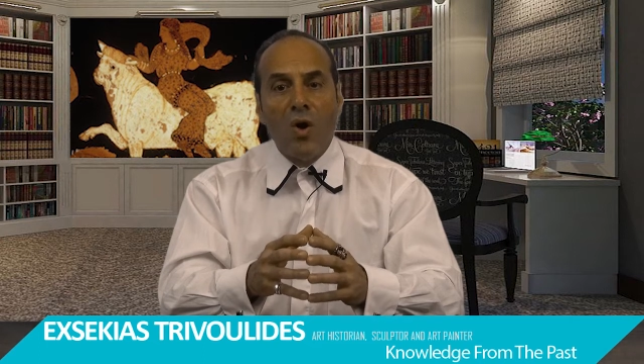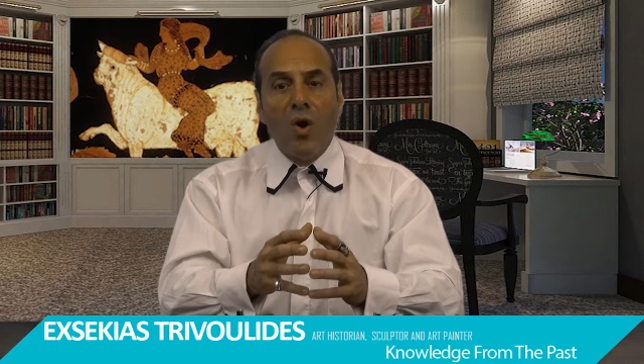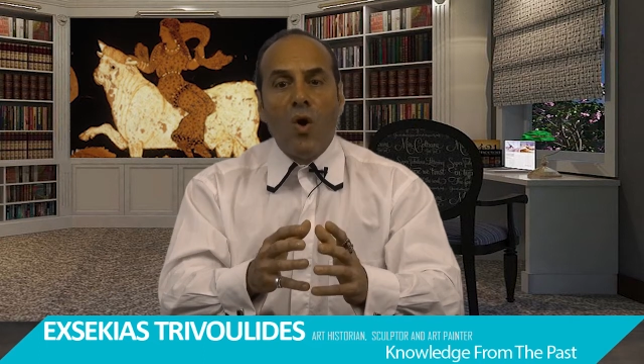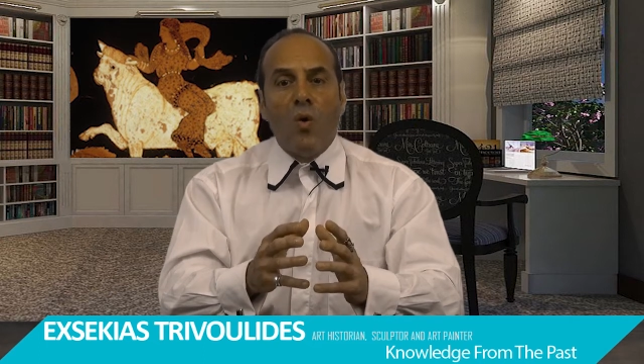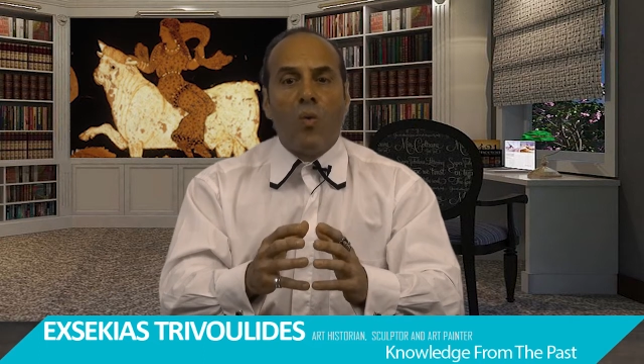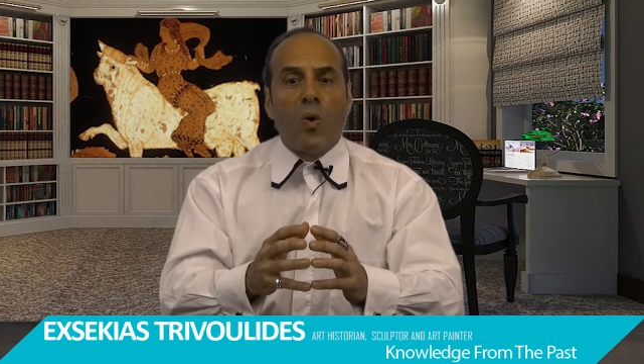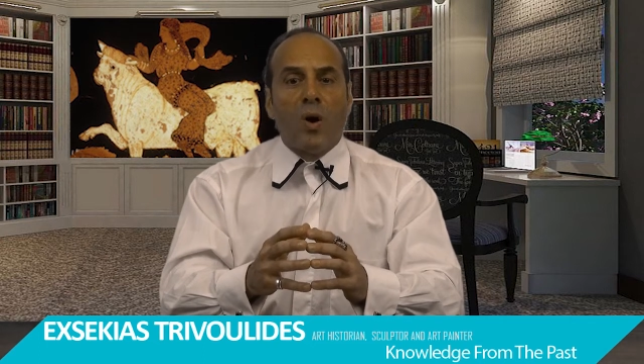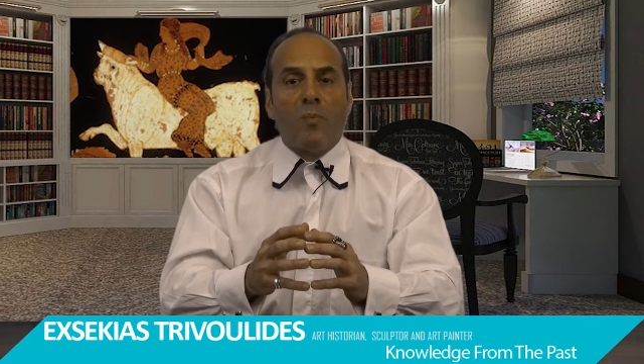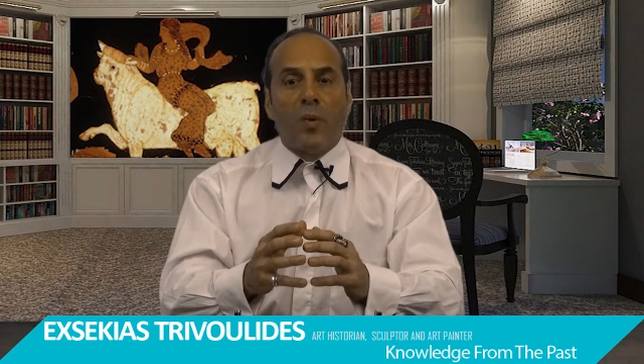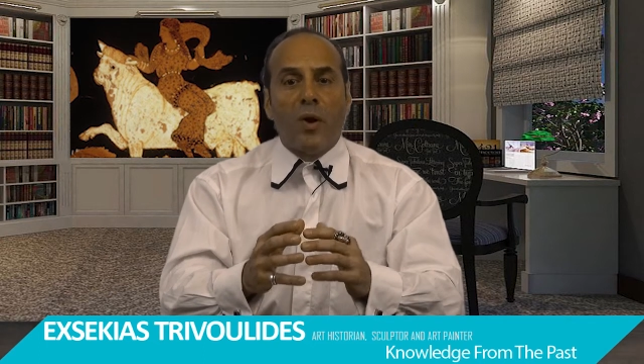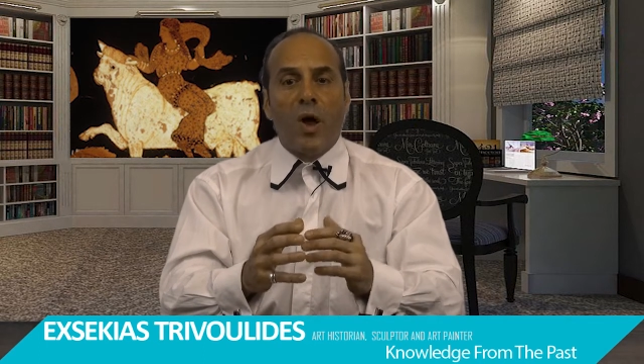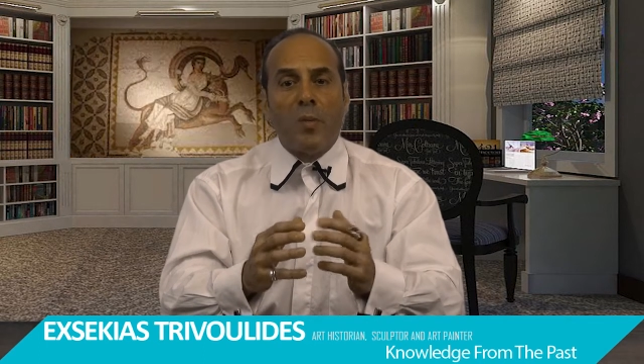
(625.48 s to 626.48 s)
where
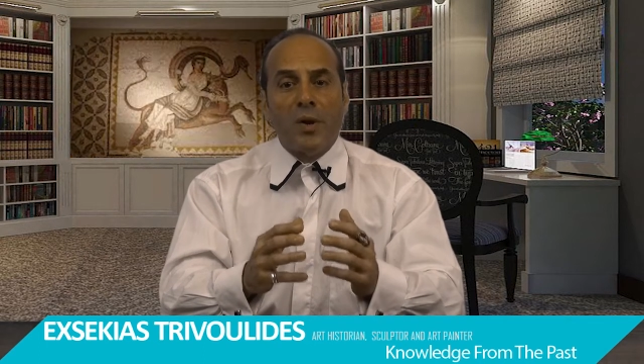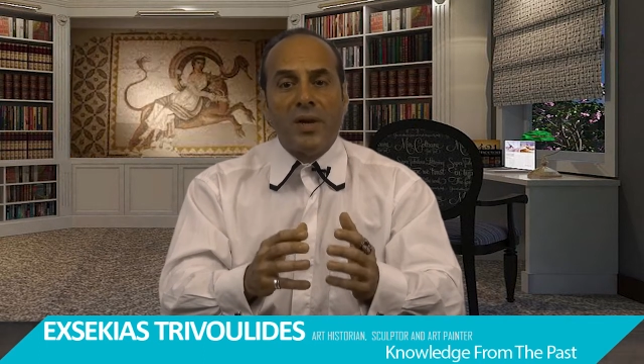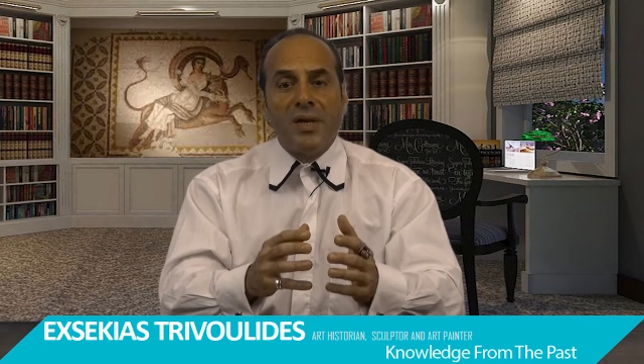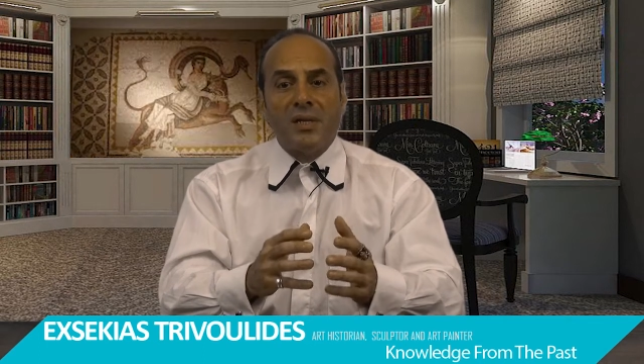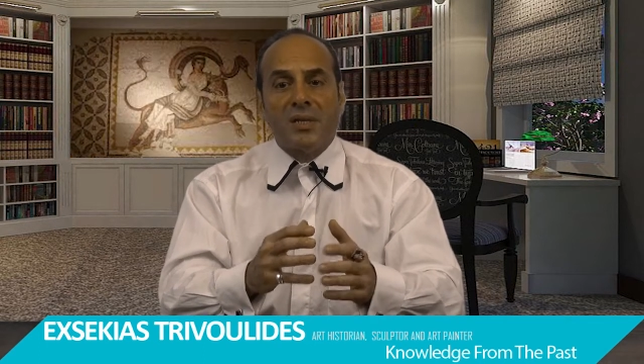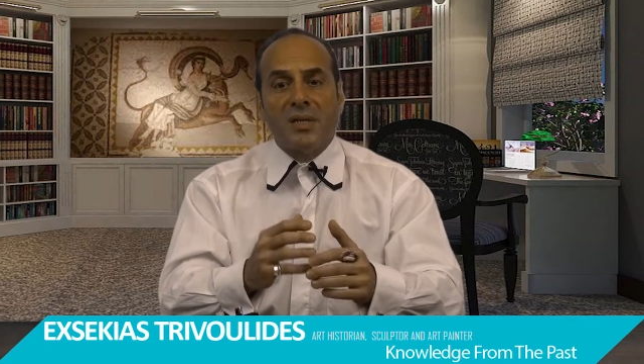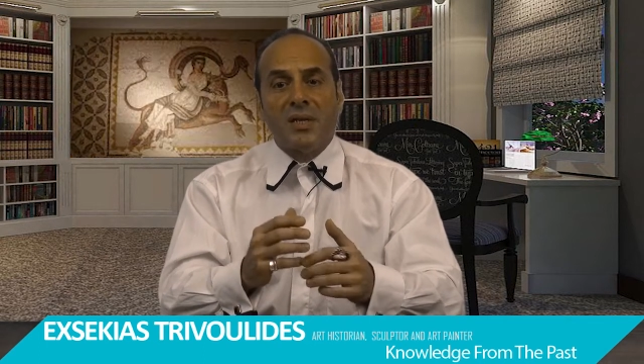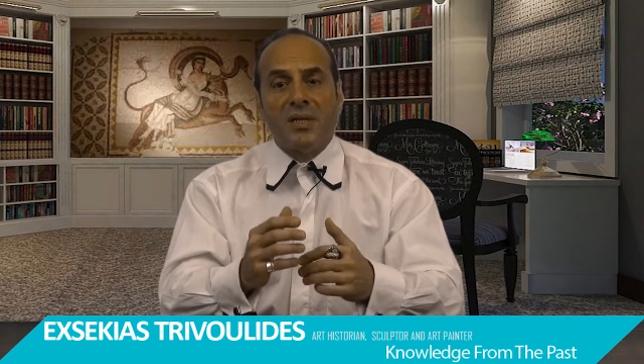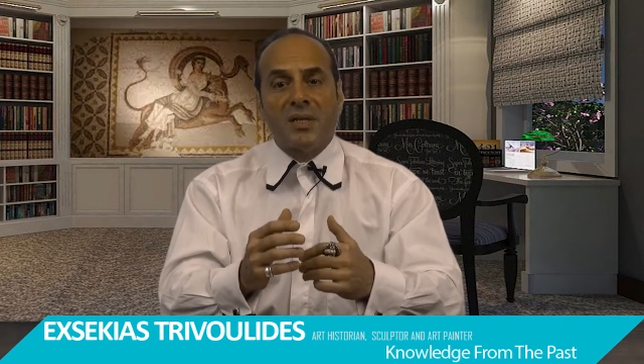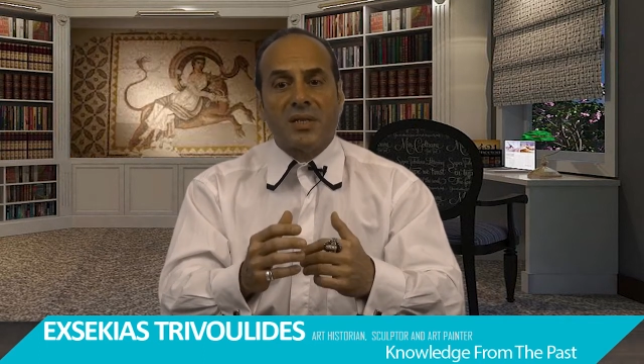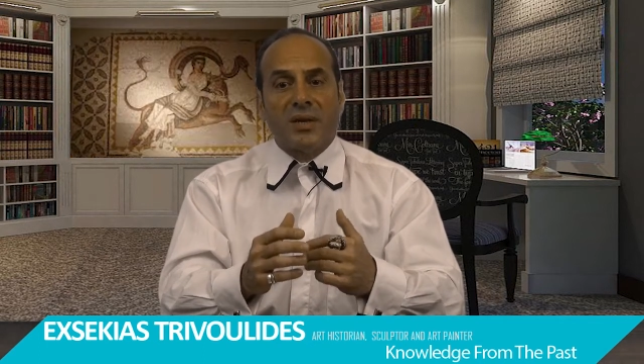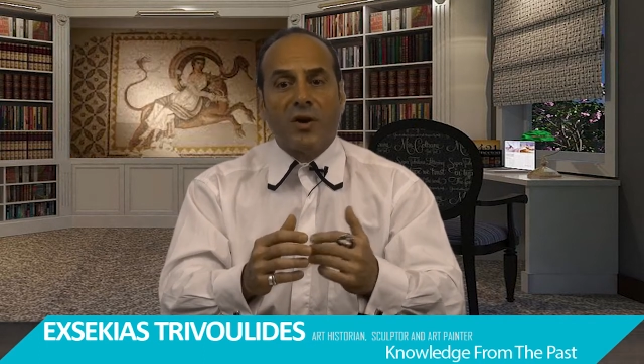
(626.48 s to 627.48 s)
Peloponnese
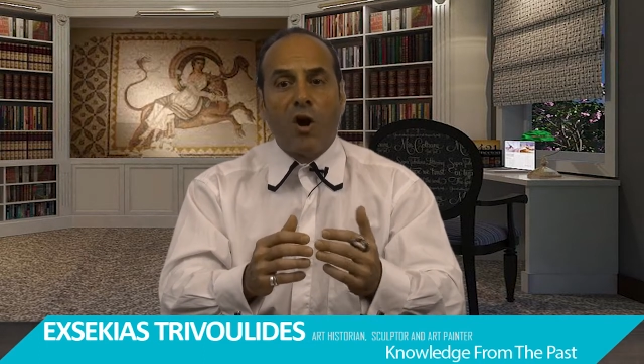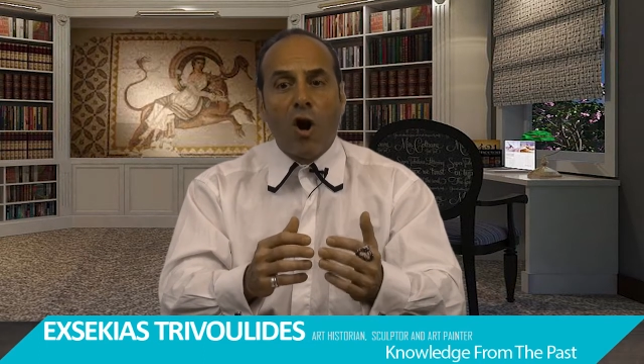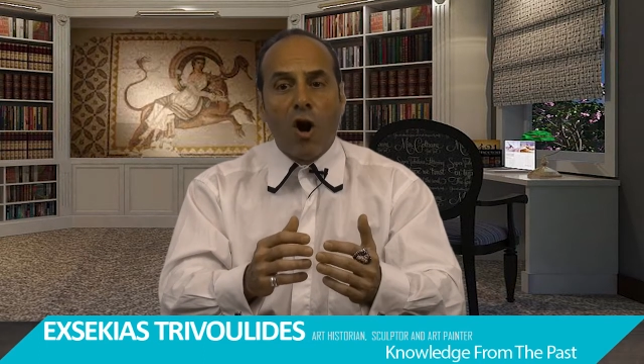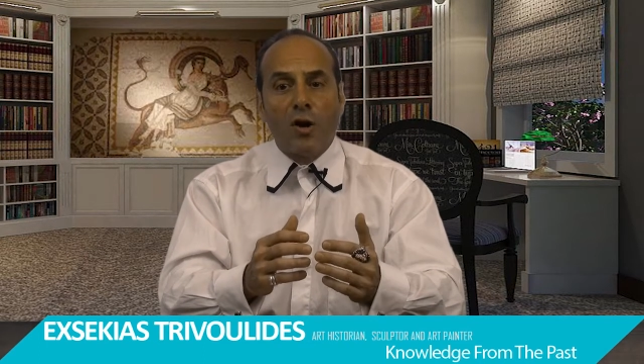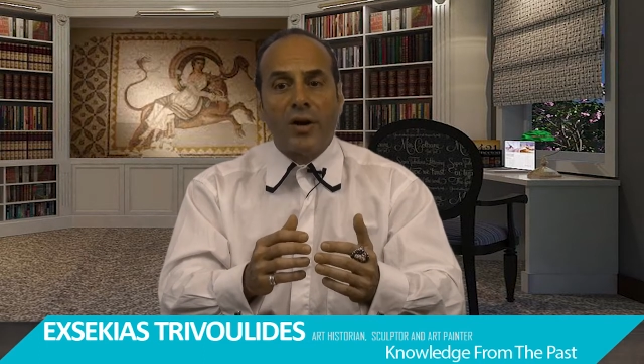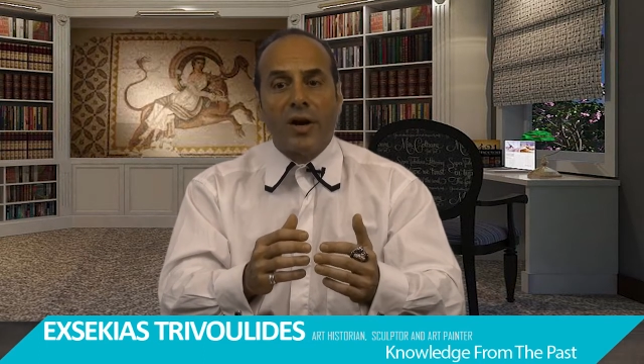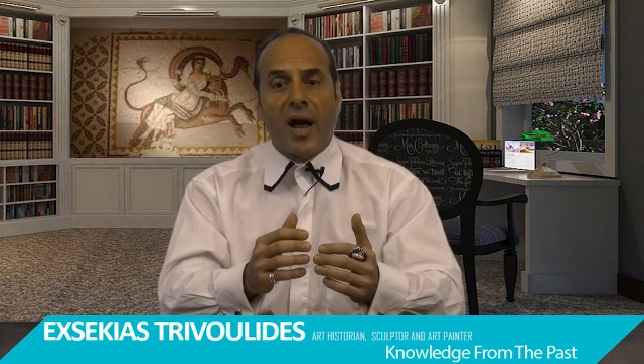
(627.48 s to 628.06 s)
is regarded